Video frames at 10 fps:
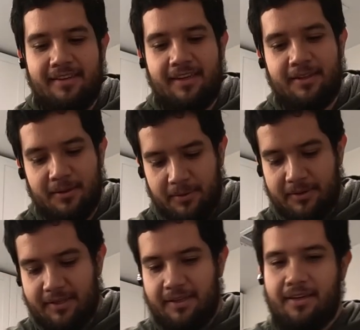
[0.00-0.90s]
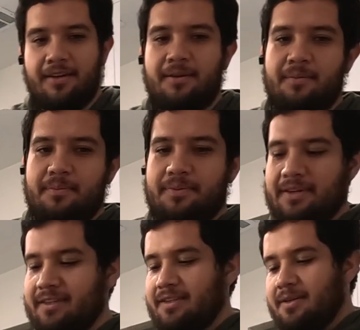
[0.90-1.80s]
a tortilla
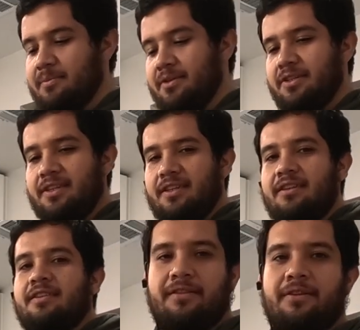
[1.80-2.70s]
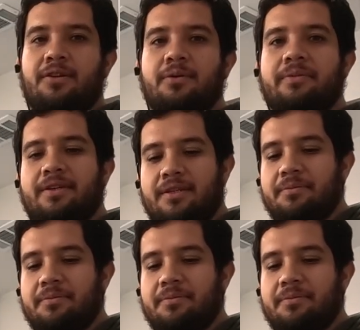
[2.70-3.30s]
pressing machine. The human is a